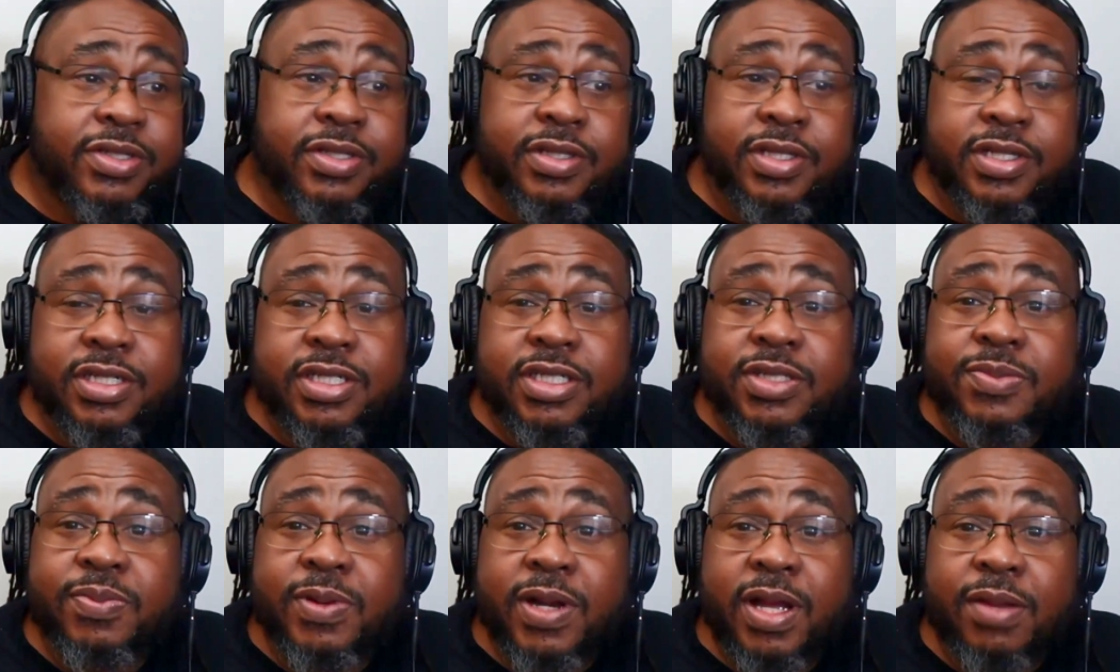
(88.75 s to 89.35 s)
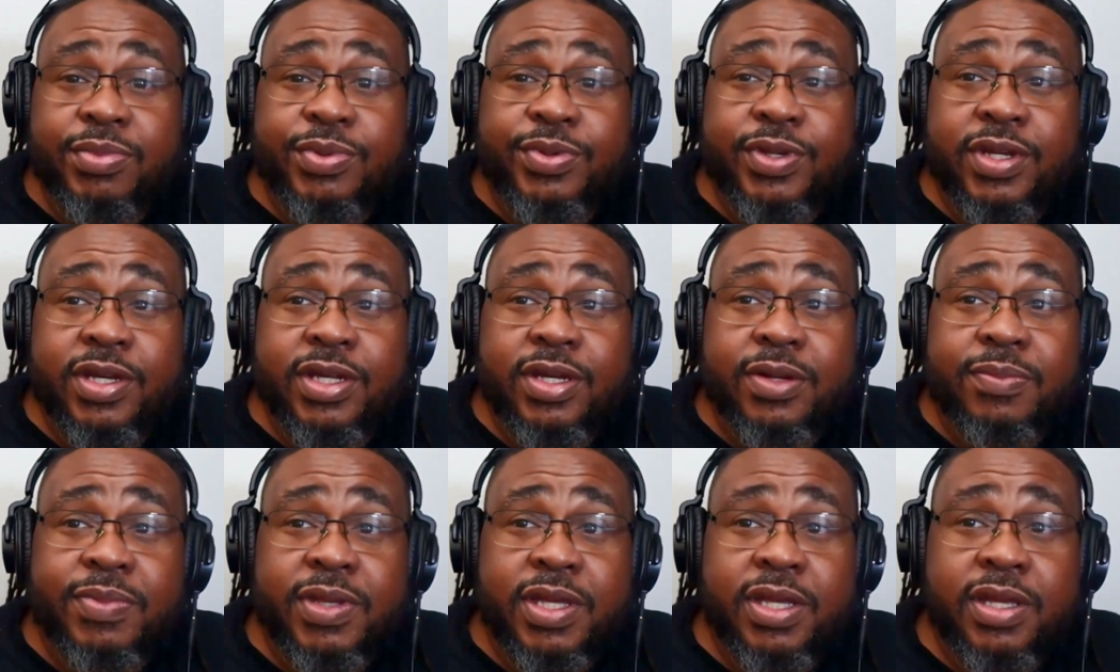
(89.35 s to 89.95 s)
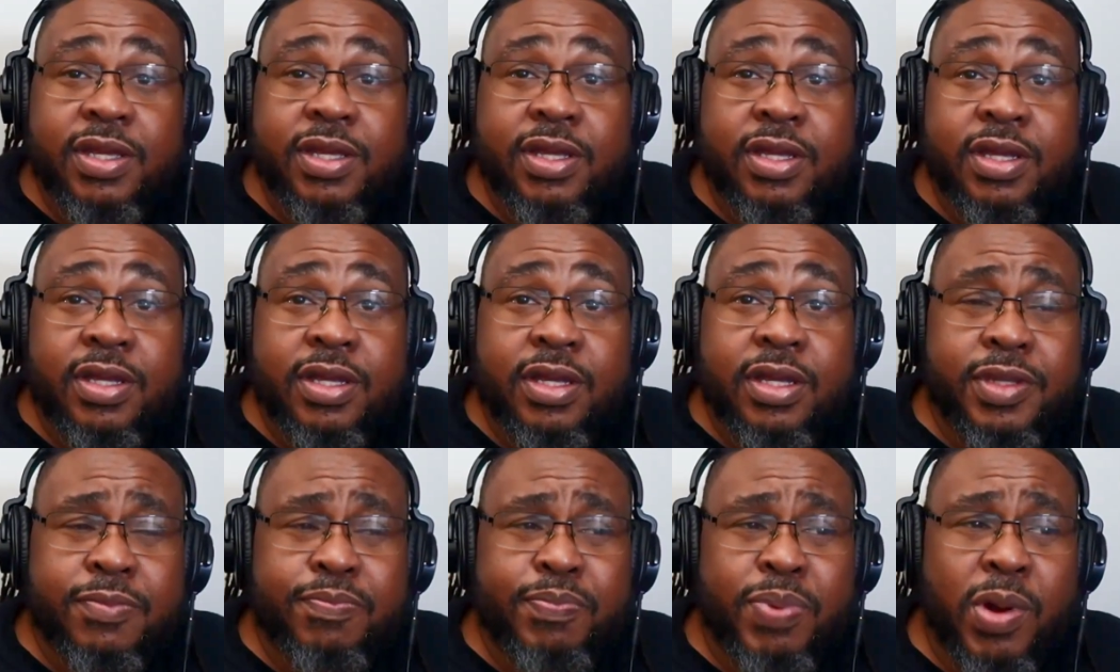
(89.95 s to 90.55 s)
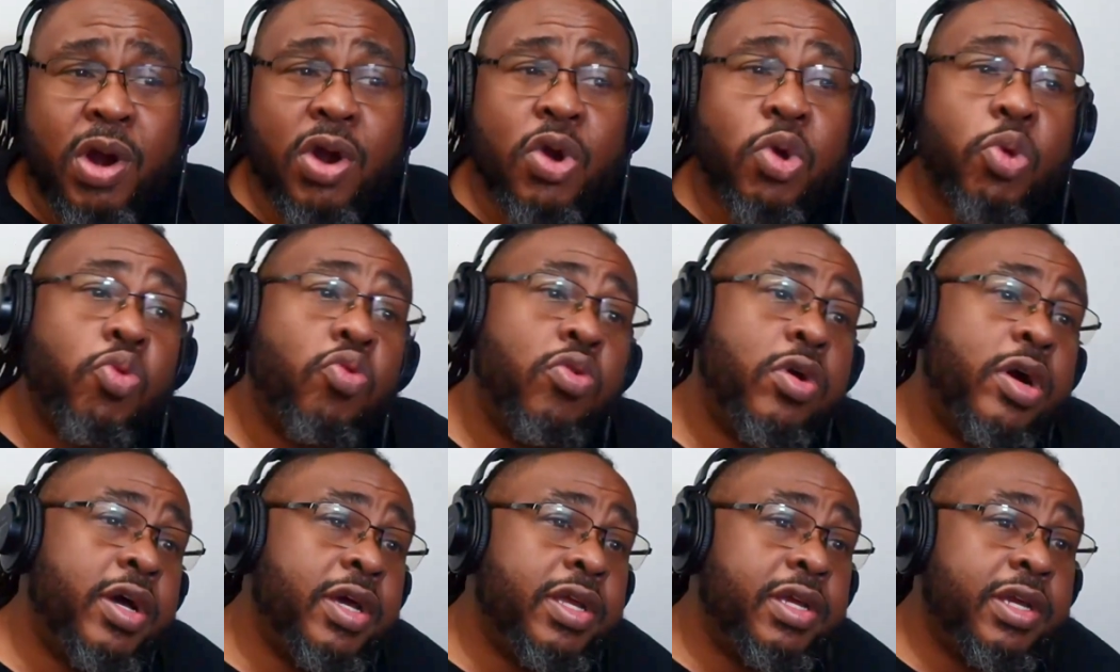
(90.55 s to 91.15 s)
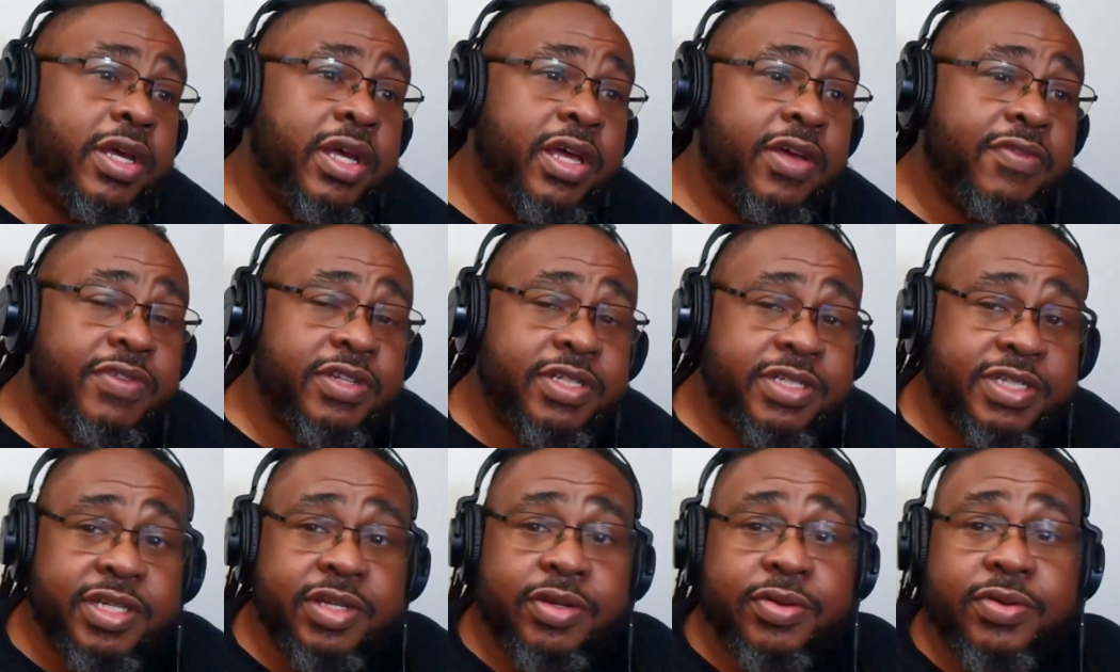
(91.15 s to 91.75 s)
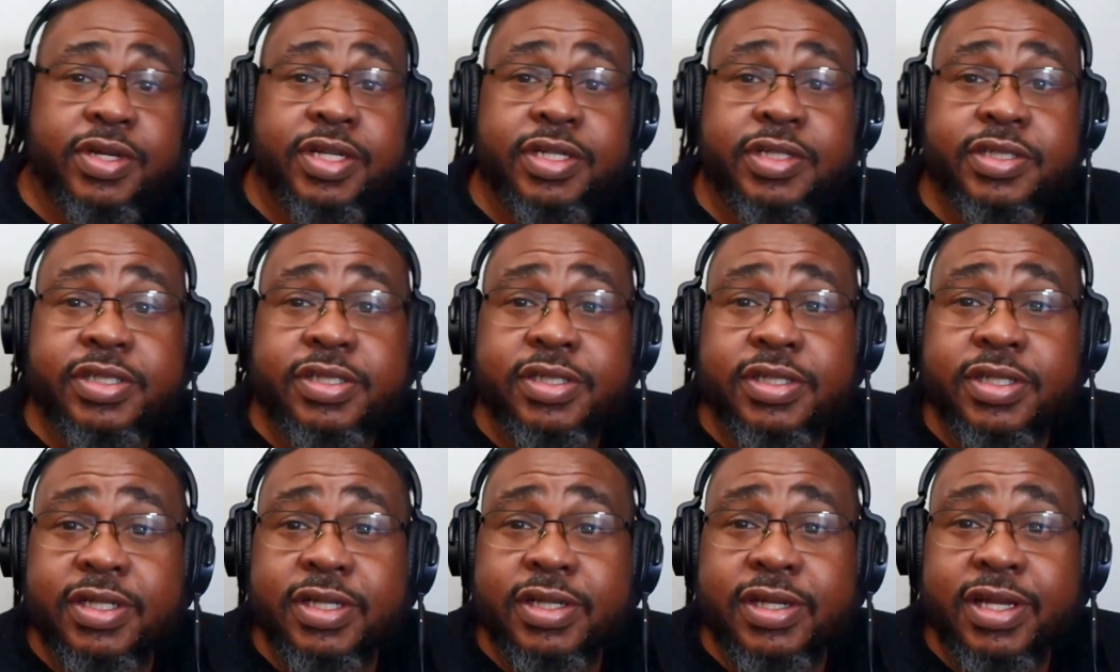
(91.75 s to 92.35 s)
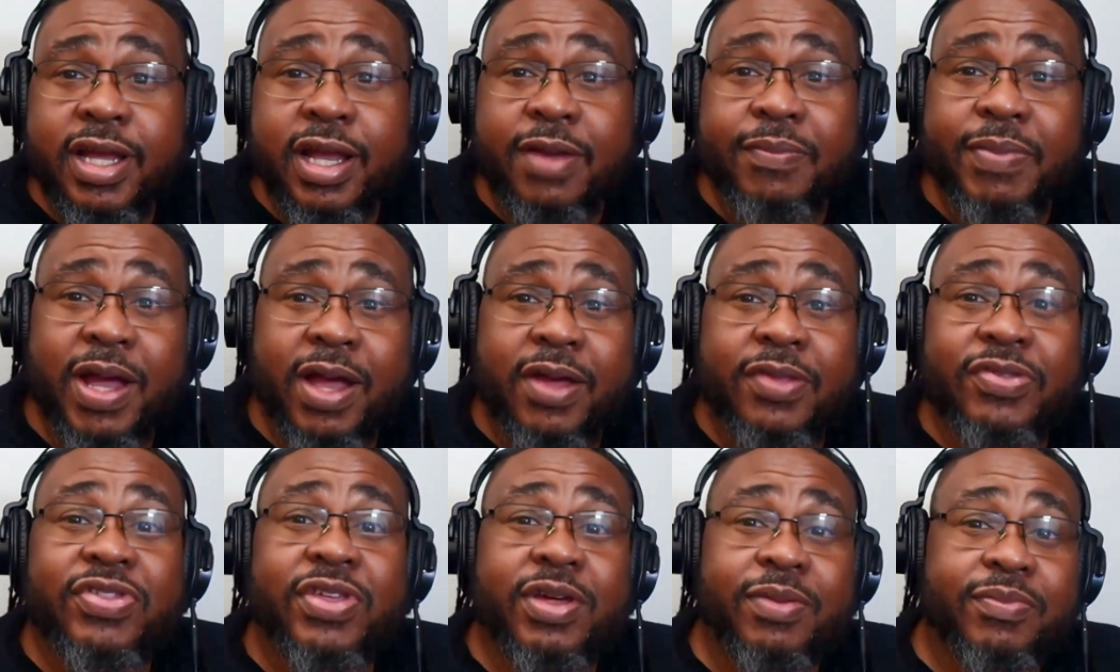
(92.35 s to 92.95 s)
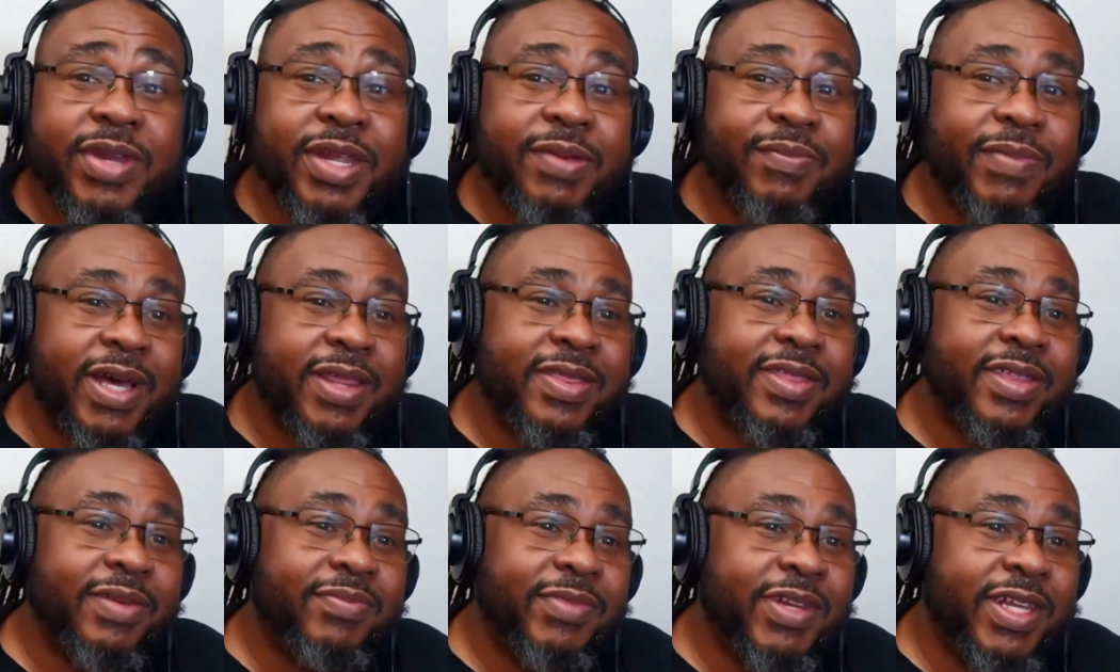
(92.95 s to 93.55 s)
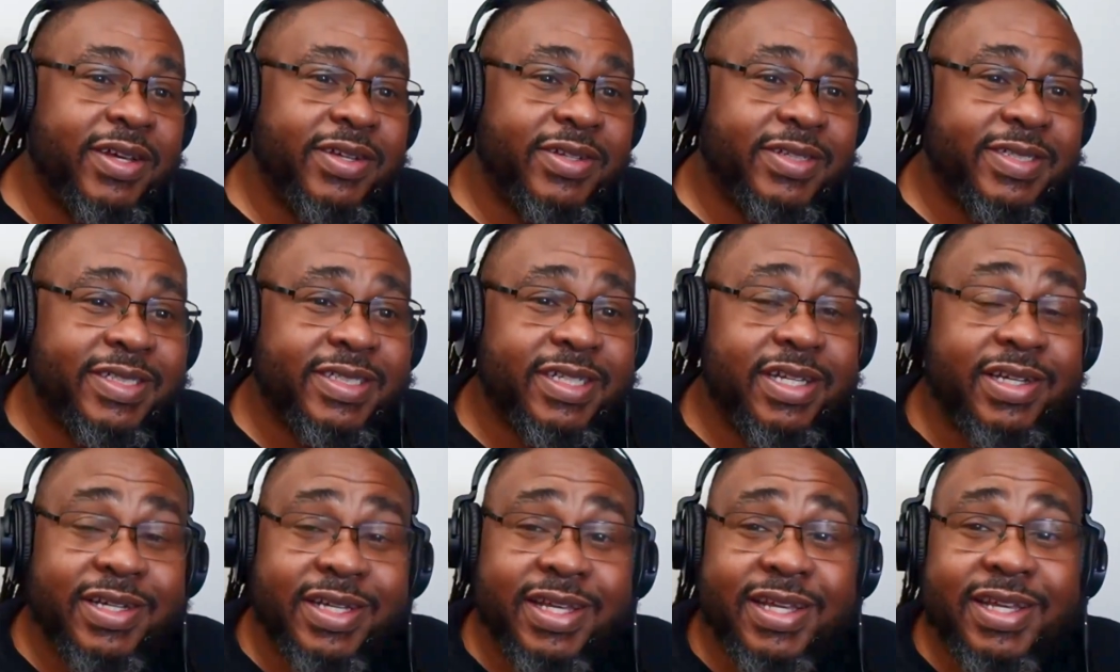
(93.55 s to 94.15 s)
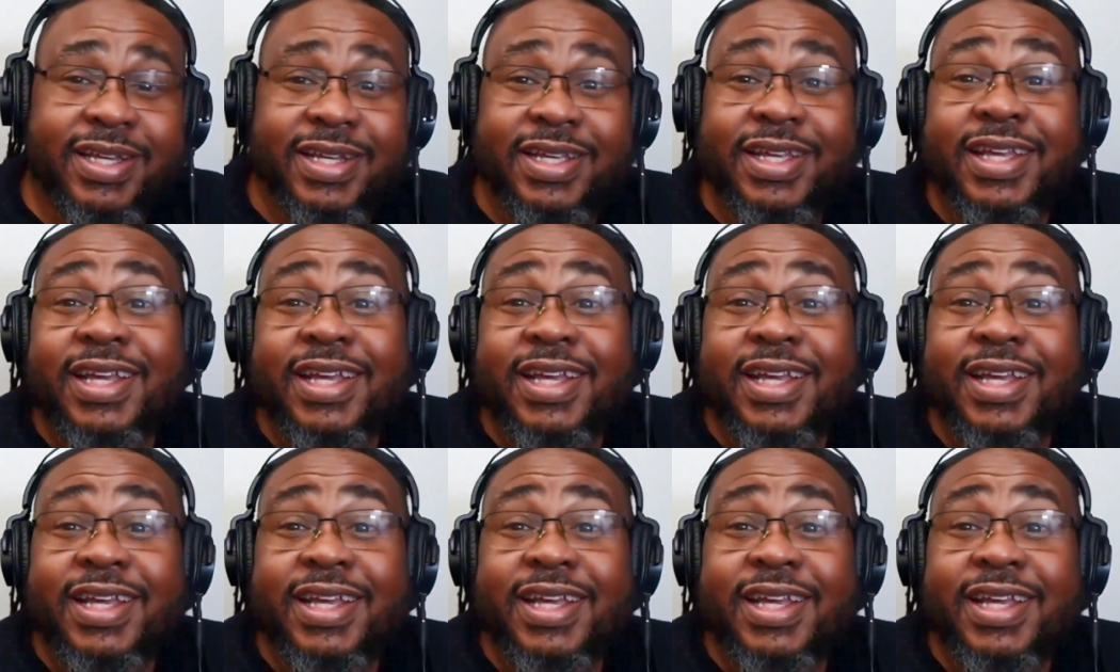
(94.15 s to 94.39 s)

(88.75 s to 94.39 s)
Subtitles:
So this is probably going to be part 1 of a series about my thumbnails sucking.